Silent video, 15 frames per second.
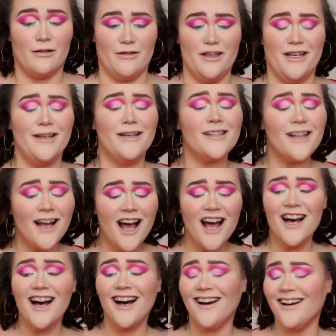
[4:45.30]
These are
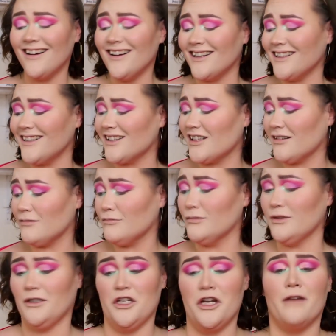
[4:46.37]
highs.
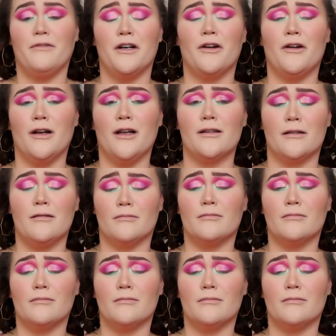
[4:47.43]
I'm never gonna.